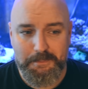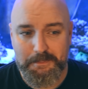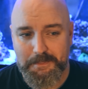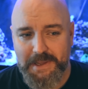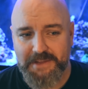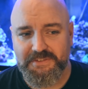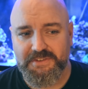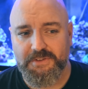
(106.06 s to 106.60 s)

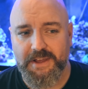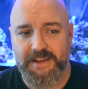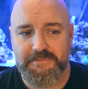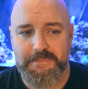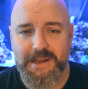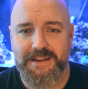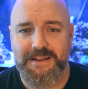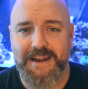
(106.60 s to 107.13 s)
Basically, I've
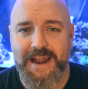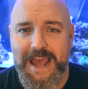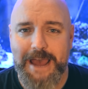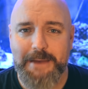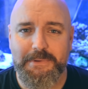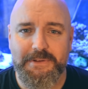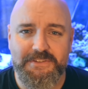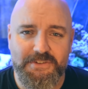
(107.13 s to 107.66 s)
made it a
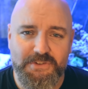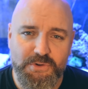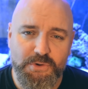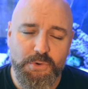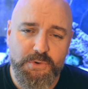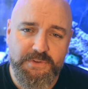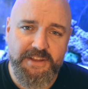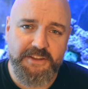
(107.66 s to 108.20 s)
habit
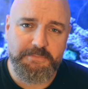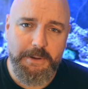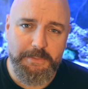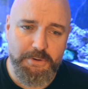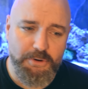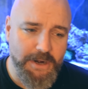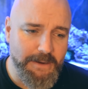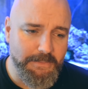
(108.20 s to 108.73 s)
to test my
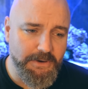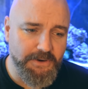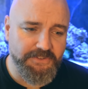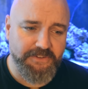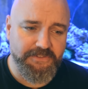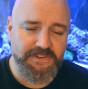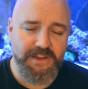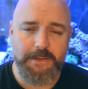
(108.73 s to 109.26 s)
parameters
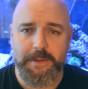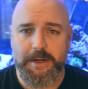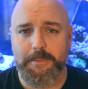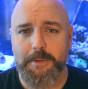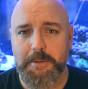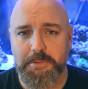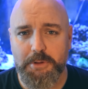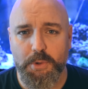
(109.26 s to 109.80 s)
every time that
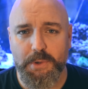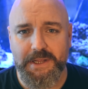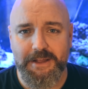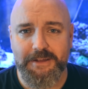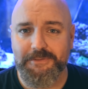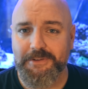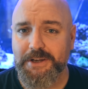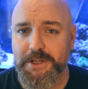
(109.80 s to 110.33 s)
I'm uploading
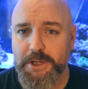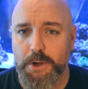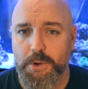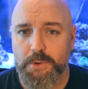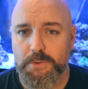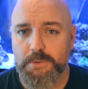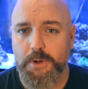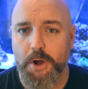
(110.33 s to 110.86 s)
a
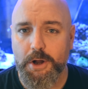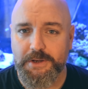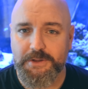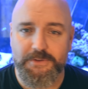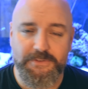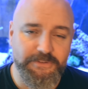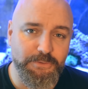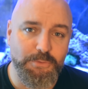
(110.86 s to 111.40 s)
video on
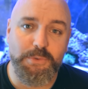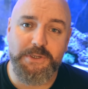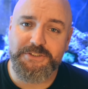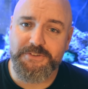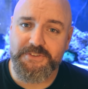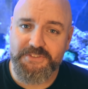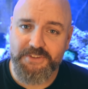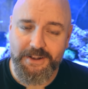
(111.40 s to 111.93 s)
YouTube, which
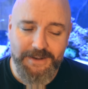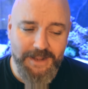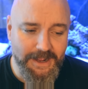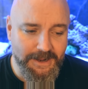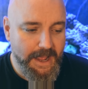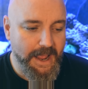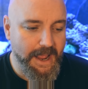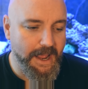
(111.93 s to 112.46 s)
is
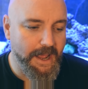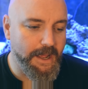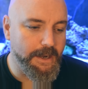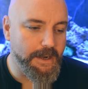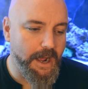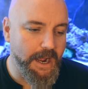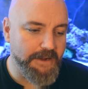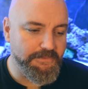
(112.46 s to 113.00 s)
Sunday.
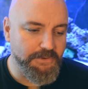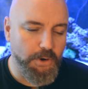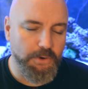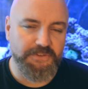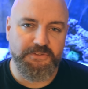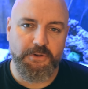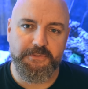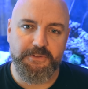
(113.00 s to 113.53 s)
And I have
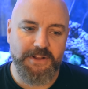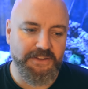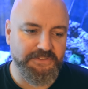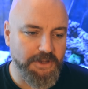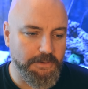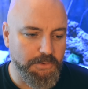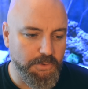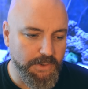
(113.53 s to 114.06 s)
noticed over the
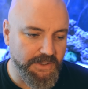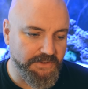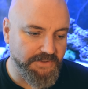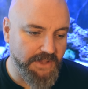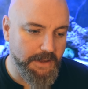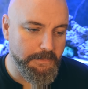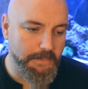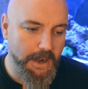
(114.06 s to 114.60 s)
last couple of weeks
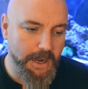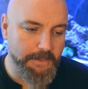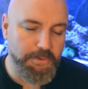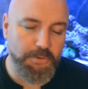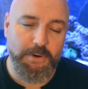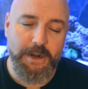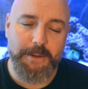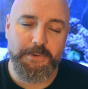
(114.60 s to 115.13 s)
that my
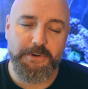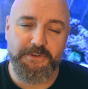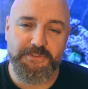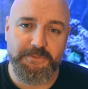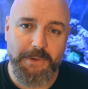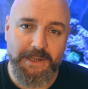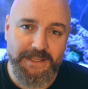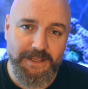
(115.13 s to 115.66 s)
parameters
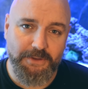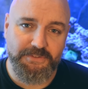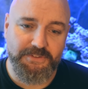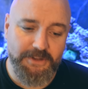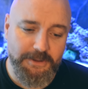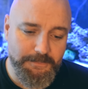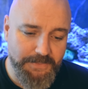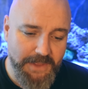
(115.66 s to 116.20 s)
and my
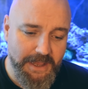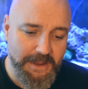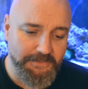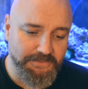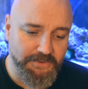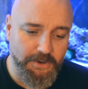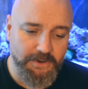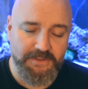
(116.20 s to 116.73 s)
calcium
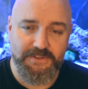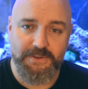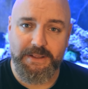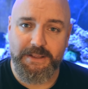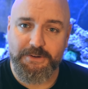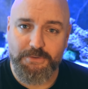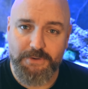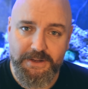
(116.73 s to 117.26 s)
have started to
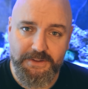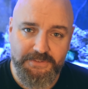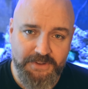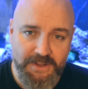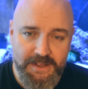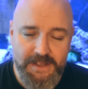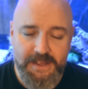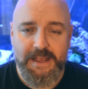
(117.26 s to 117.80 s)
increase
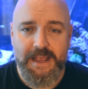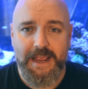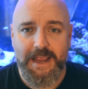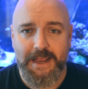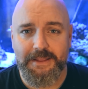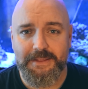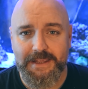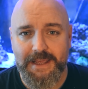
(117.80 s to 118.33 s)

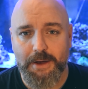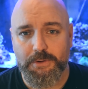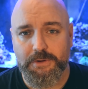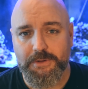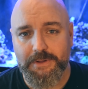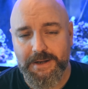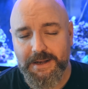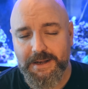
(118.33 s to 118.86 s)
and the
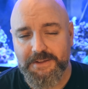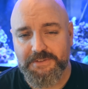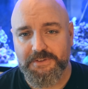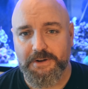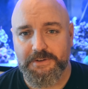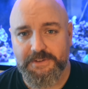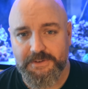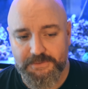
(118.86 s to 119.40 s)
alkalinity
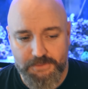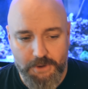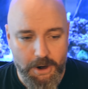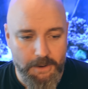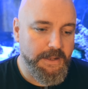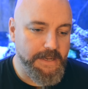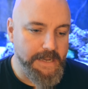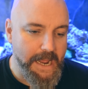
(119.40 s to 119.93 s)
start to
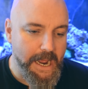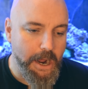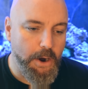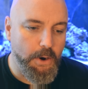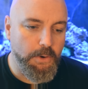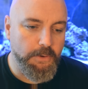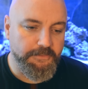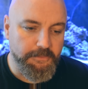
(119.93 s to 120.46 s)
drop.
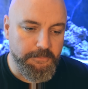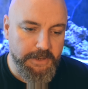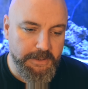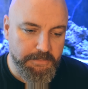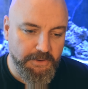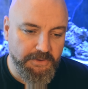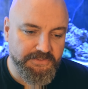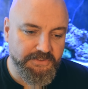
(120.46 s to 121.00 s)
Now, for me
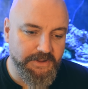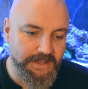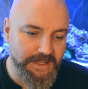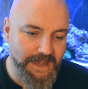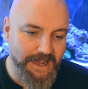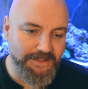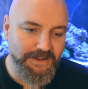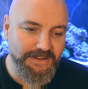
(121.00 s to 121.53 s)
personally,
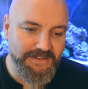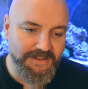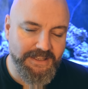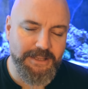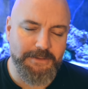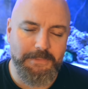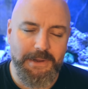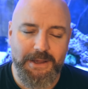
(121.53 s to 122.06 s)
I like to
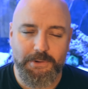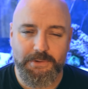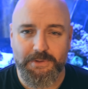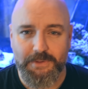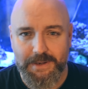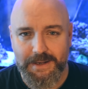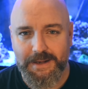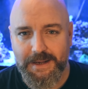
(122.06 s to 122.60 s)
keep my
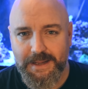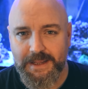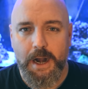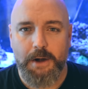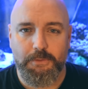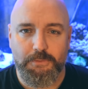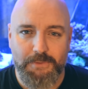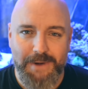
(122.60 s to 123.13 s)
alkalinity
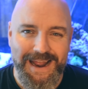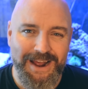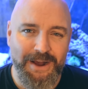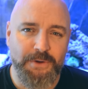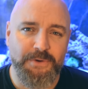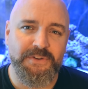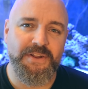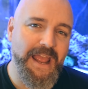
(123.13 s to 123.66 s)
around